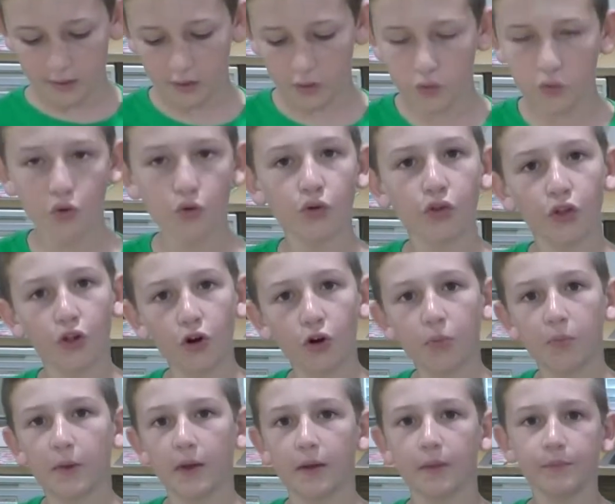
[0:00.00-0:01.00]
It grew a
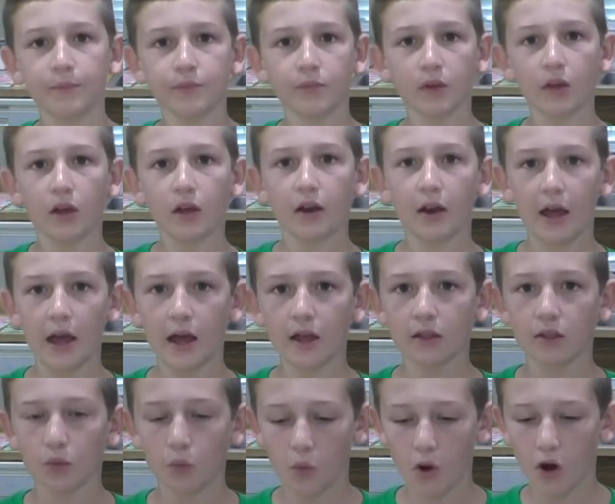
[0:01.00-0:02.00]
little bit, and it has
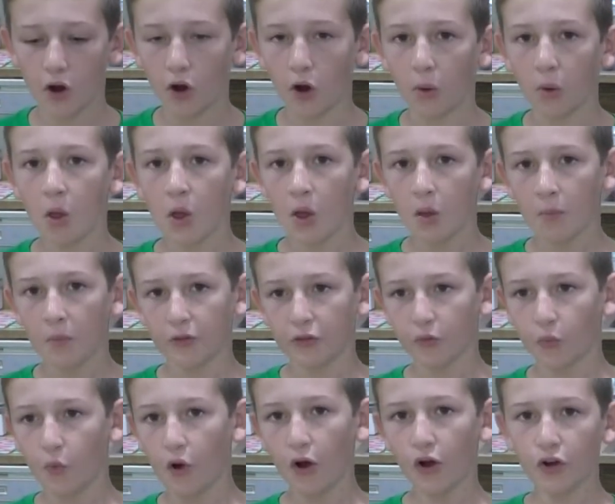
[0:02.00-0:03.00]
the water, but
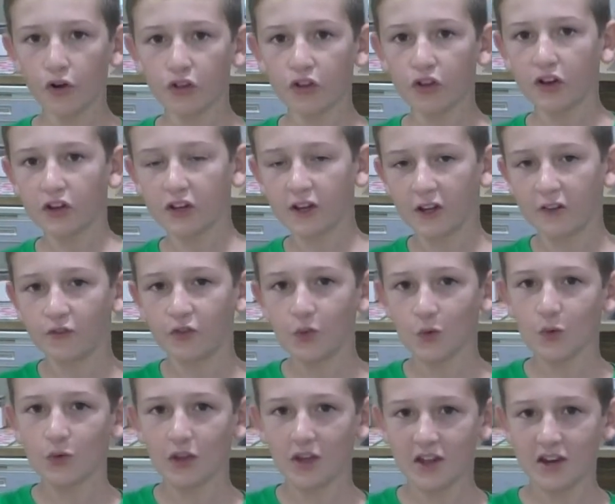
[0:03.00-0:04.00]
the water is going to
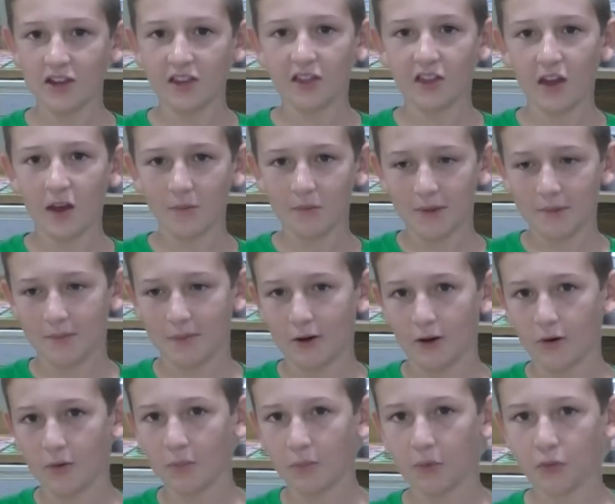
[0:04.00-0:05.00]
diffuse into the gummy
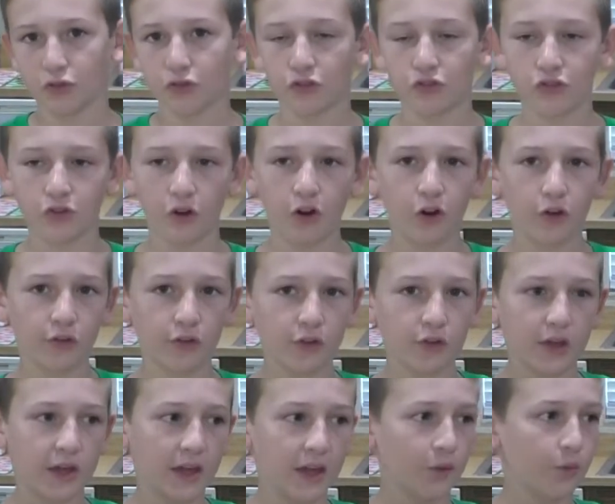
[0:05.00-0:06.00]
bear, but the salt
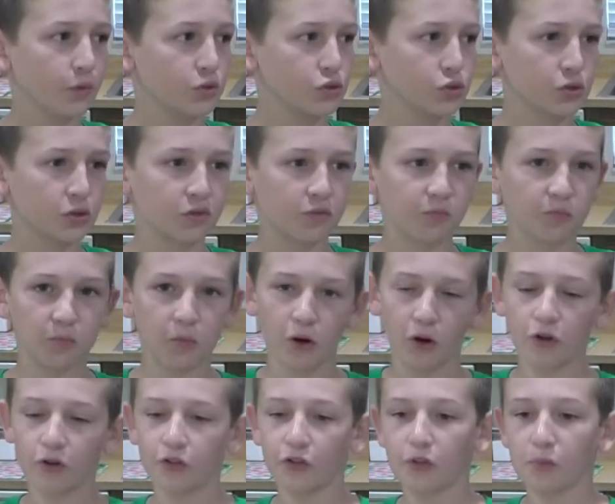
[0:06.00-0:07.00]
can't, which
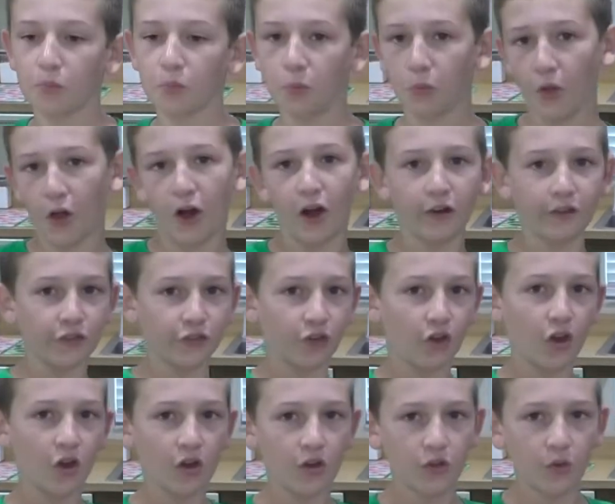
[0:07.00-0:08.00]
partly blocks
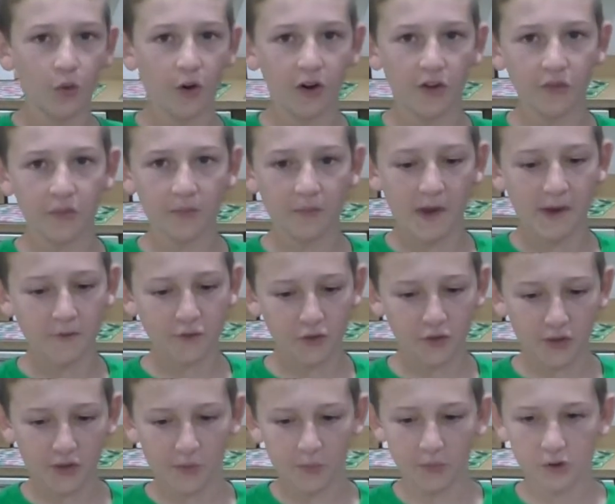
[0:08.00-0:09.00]
the water from
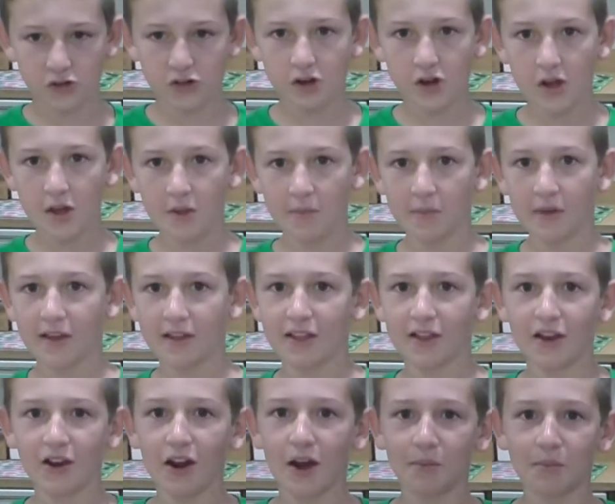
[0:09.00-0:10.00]
diffusing, which makes
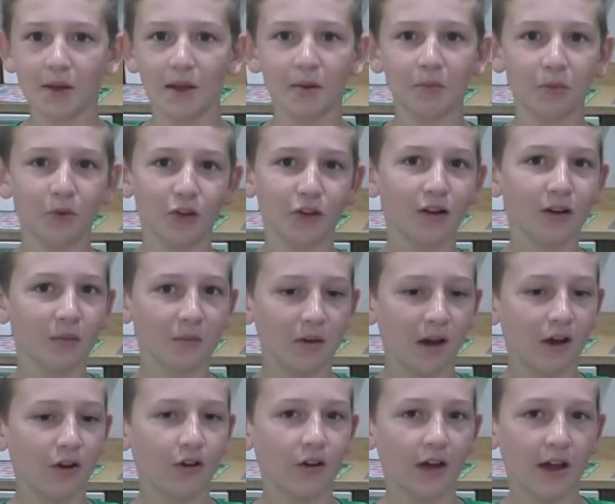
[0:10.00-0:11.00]
it not be able to come
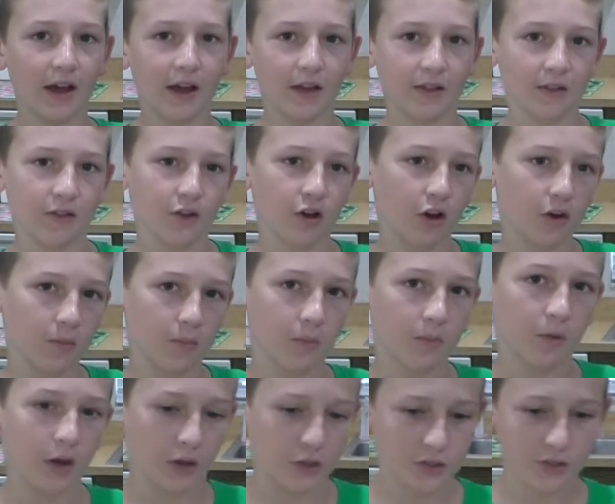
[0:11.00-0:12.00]
out as
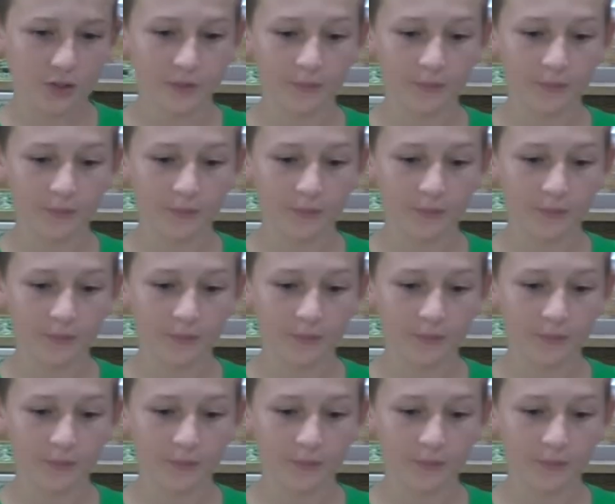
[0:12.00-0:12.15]
much.